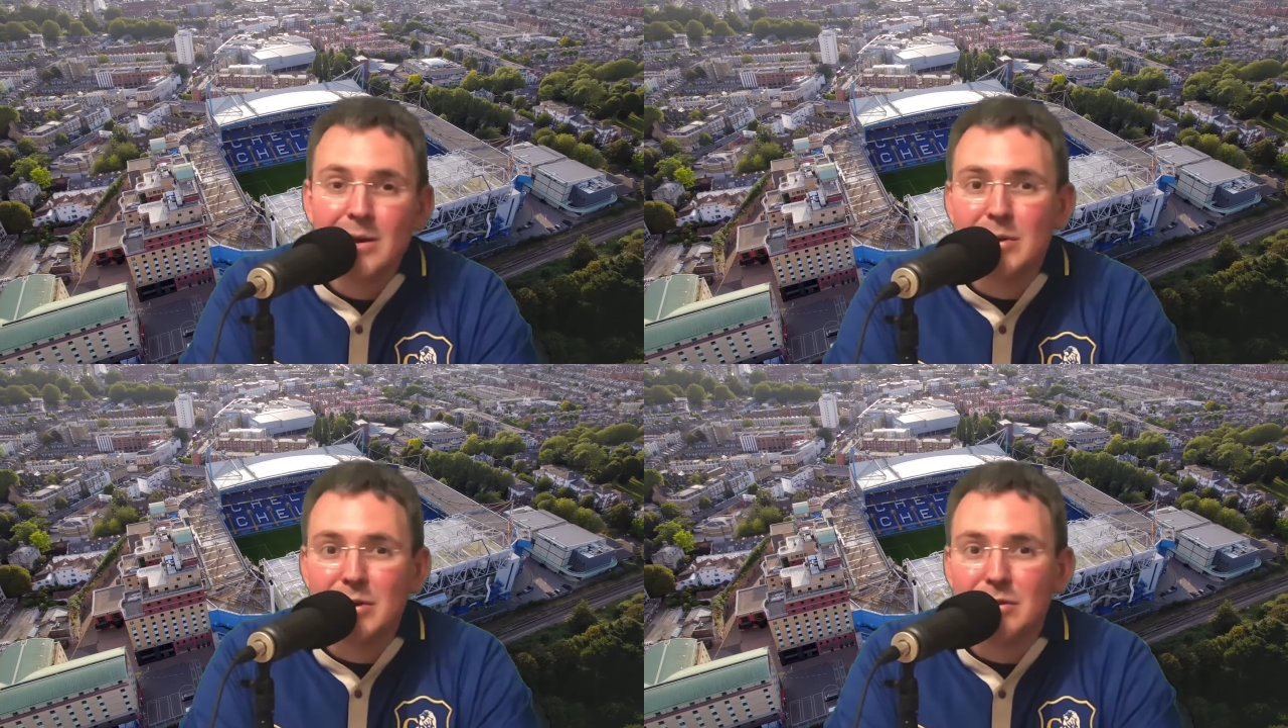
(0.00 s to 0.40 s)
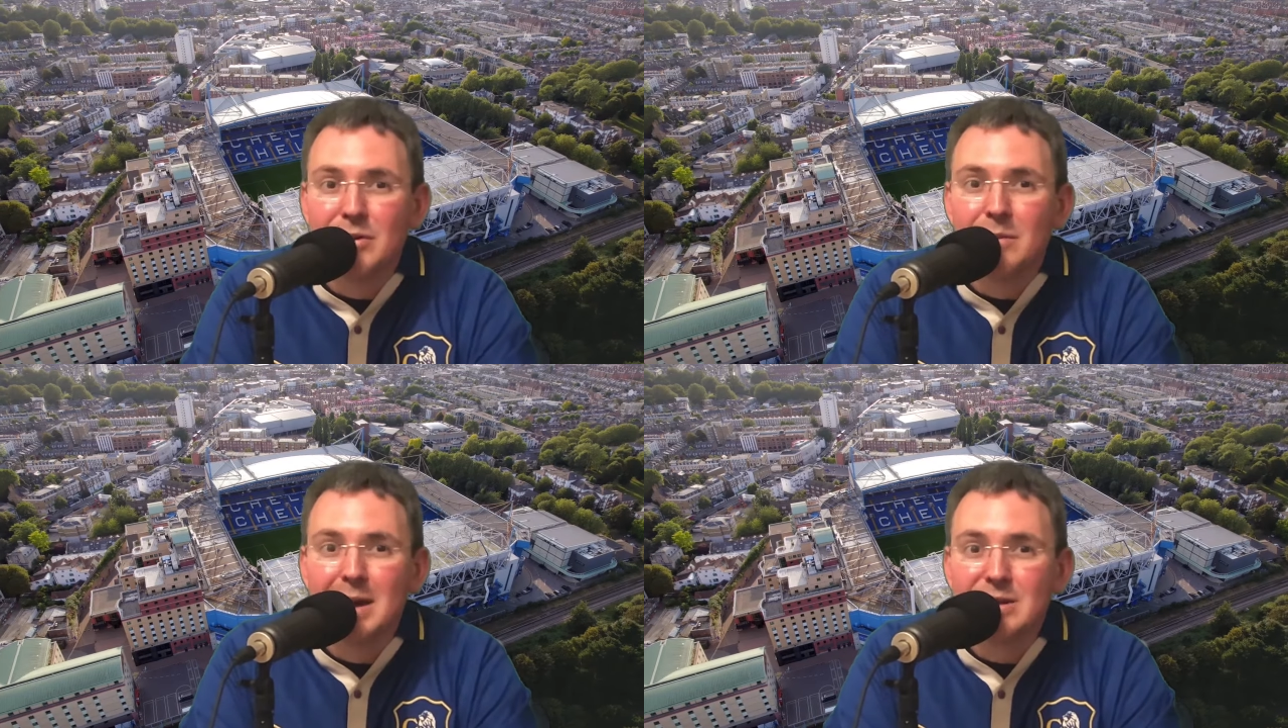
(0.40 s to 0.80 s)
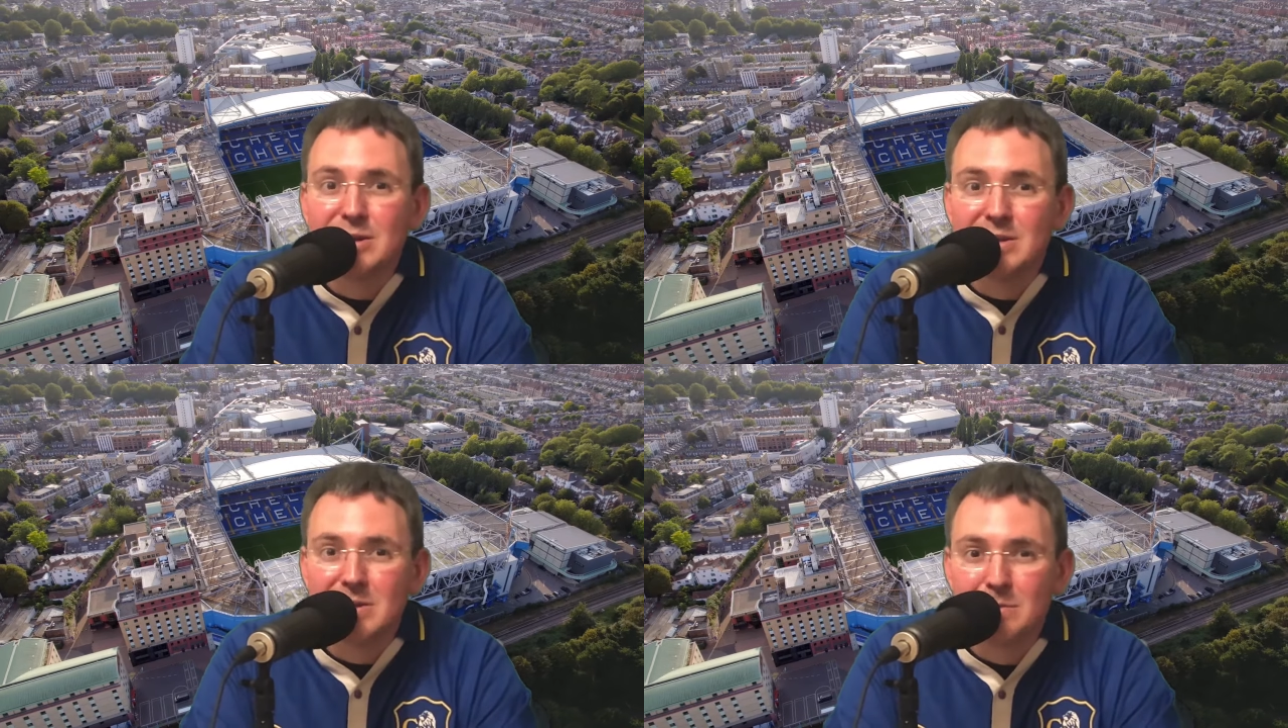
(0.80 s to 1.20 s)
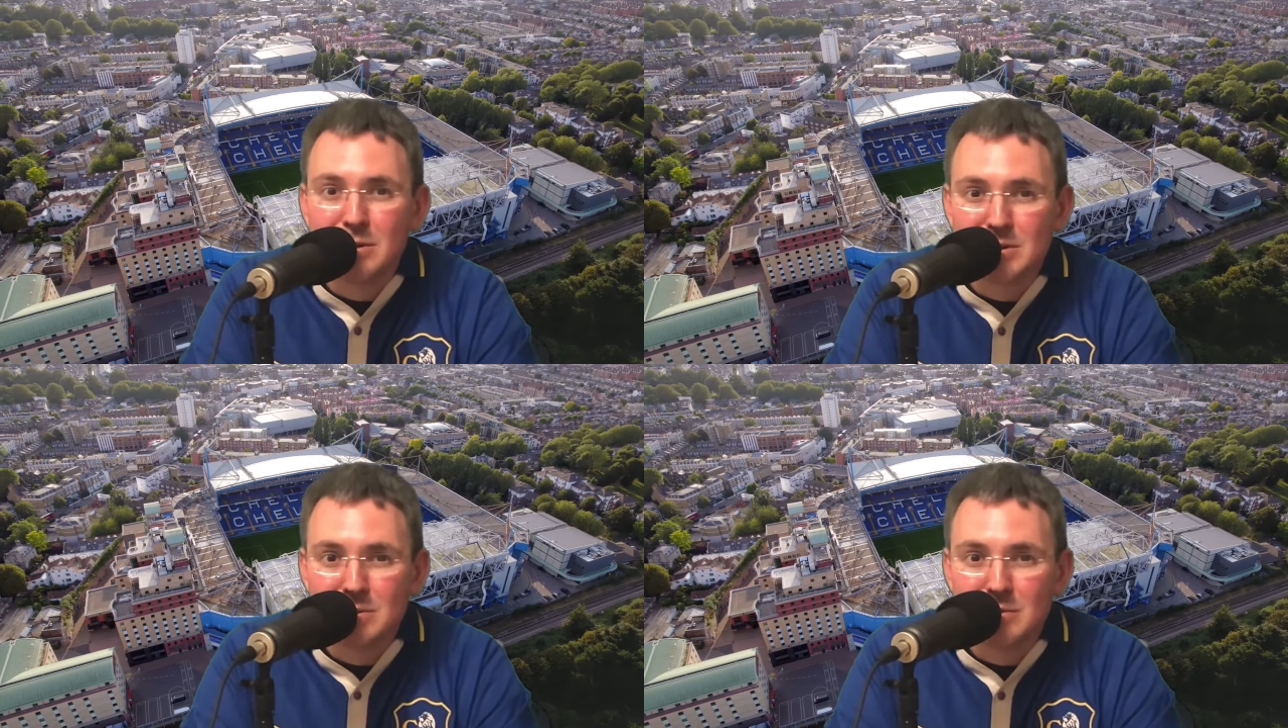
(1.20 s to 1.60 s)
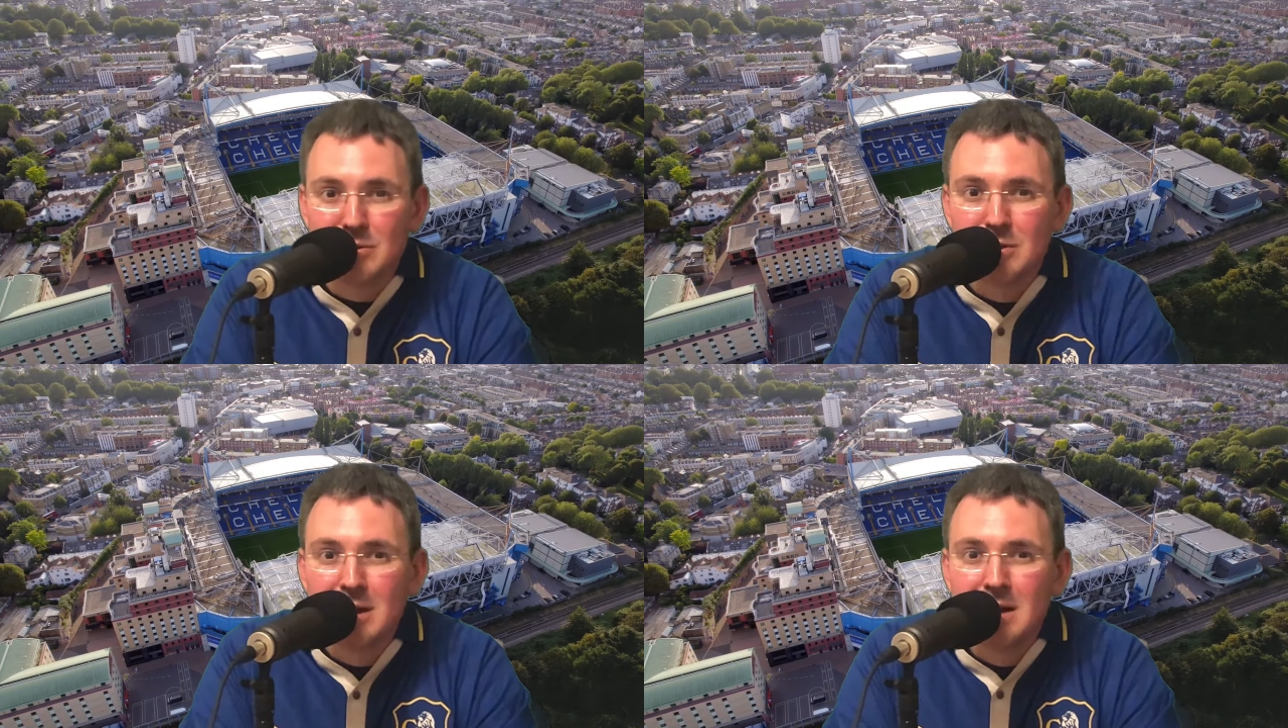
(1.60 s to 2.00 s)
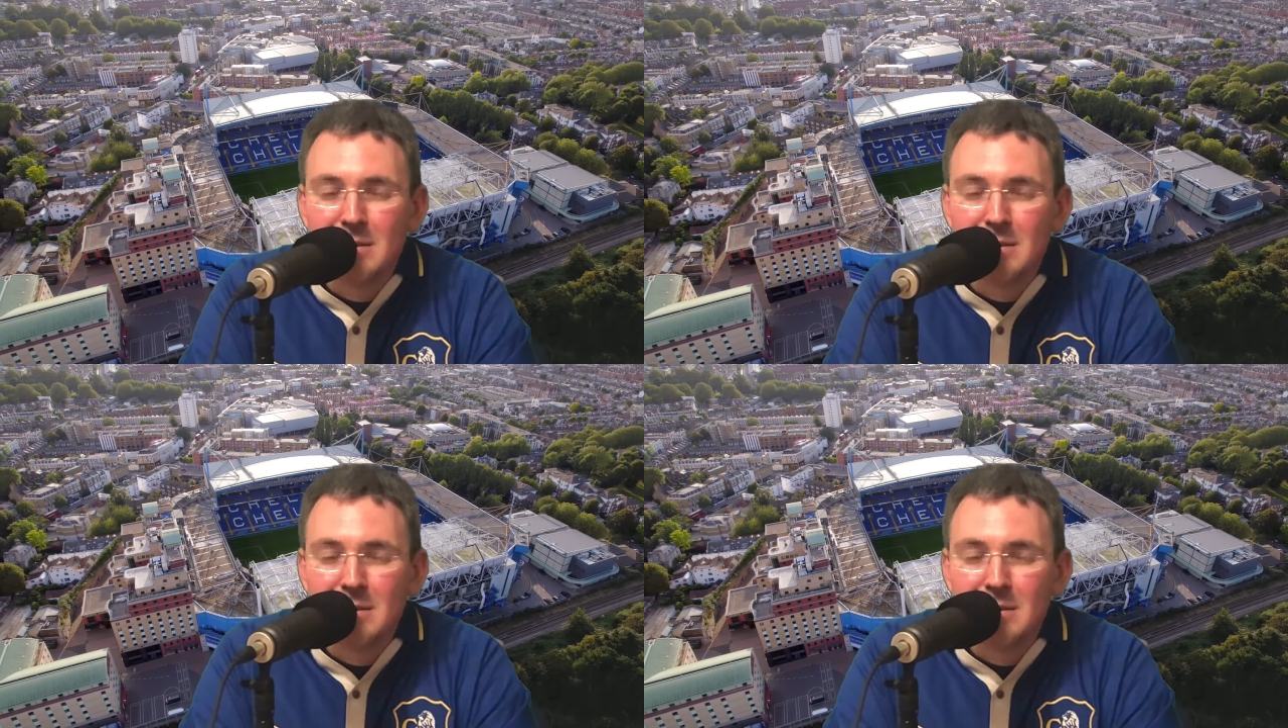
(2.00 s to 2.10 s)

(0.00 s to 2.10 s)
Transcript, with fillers: when you're at the match. It's impossible.